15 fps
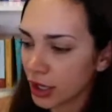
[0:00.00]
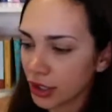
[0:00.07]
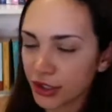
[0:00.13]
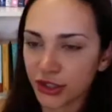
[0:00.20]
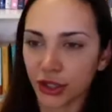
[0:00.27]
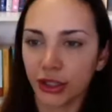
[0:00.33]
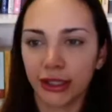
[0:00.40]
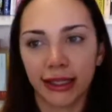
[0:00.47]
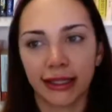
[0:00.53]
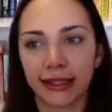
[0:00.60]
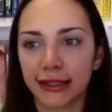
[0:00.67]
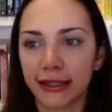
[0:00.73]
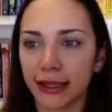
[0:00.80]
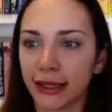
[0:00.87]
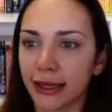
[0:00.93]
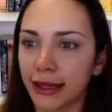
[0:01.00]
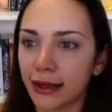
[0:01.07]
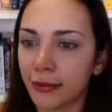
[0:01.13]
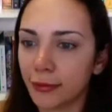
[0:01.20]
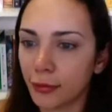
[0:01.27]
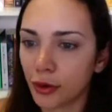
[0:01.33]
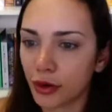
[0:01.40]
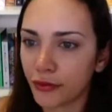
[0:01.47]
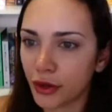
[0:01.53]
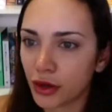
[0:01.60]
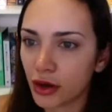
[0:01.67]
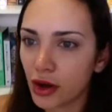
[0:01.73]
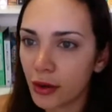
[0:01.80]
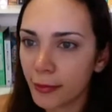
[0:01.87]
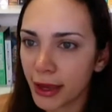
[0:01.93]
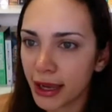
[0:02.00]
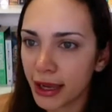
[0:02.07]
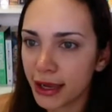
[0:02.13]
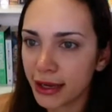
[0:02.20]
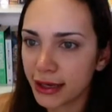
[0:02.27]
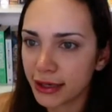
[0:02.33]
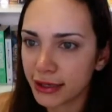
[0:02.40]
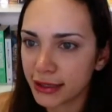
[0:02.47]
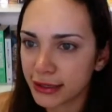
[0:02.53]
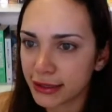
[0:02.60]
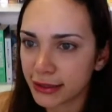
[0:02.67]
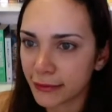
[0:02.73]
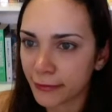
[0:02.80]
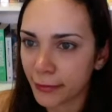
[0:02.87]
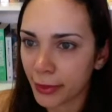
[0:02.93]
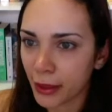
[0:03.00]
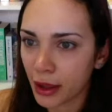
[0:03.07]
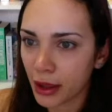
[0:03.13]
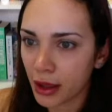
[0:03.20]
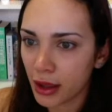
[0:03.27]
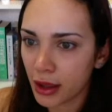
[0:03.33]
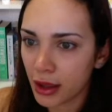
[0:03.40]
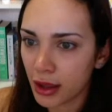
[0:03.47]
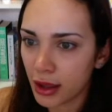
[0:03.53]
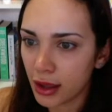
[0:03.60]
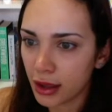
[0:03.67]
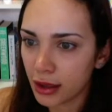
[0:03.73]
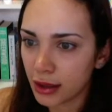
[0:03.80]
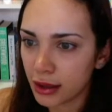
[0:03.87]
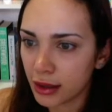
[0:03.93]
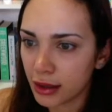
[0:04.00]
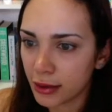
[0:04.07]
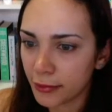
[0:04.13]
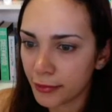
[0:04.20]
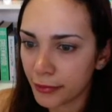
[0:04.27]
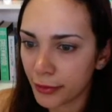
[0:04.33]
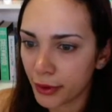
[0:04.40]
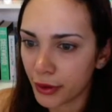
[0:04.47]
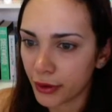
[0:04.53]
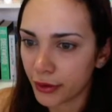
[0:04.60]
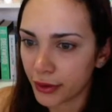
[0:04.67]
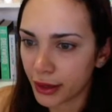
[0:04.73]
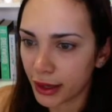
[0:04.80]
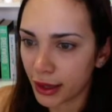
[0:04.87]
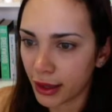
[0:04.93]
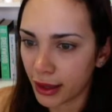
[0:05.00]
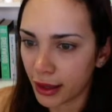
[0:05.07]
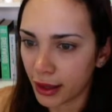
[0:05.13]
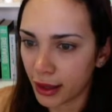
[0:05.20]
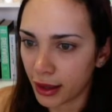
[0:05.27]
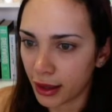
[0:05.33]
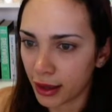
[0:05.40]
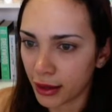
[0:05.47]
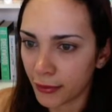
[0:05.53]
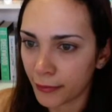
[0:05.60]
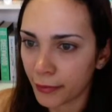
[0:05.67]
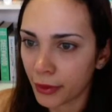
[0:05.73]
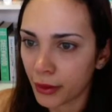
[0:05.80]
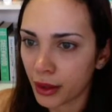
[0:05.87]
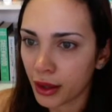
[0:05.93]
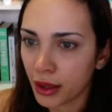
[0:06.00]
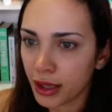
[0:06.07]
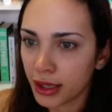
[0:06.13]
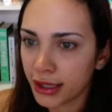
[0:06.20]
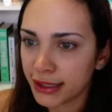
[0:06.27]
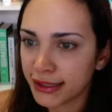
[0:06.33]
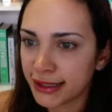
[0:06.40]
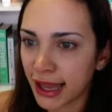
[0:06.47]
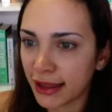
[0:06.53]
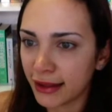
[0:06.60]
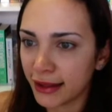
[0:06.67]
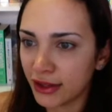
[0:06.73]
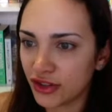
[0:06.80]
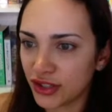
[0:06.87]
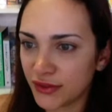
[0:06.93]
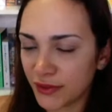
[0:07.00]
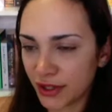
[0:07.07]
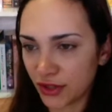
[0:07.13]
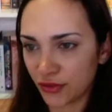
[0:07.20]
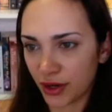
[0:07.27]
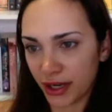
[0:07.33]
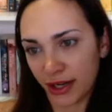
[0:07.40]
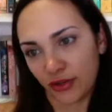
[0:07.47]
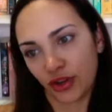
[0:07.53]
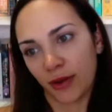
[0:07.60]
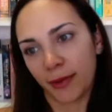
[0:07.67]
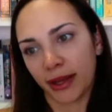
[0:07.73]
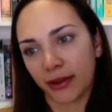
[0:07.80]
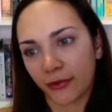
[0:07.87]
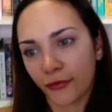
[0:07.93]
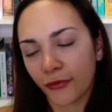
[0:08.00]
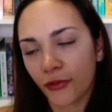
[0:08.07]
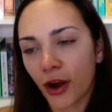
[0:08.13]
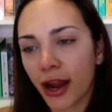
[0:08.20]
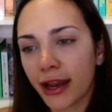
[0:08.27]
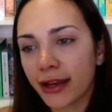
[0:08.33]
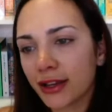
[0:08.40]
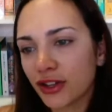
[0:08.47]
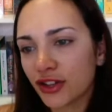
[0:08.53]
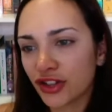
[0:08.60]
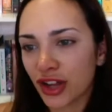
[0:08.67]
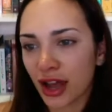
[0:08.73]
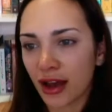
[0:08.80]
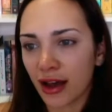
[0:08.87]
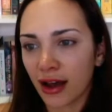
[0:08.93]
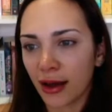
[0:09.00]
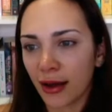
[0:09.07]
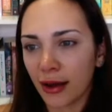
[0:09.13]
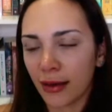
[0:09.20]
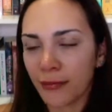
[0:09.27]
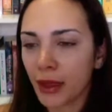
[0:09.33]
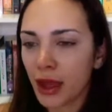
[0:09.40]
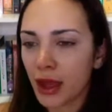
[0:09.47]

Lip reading: So let's see more of your comments. Okay. Sally just finished reading Dreaming in French. I